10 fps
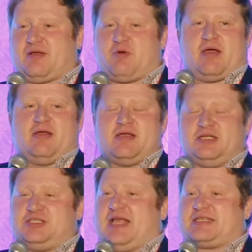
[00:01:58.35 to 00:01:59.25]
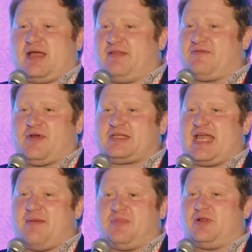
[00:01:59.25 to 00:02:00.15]
Uh, JSON, for
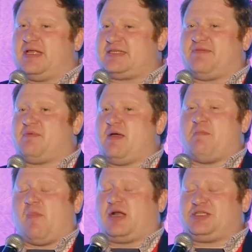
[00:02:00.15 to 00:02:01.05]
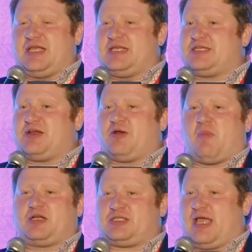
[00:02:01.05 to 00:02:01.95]
example, is a much easier,
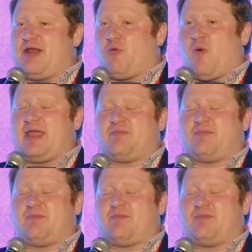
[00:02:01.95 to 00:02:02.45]
much lighter weight,